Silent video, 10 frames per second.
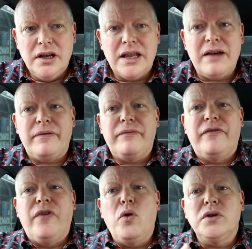That
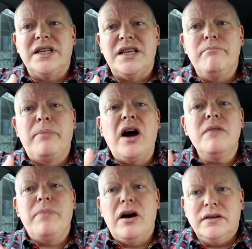forces it,
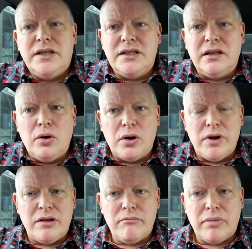bypasses the
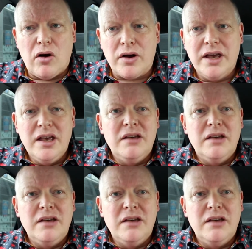logarithm block,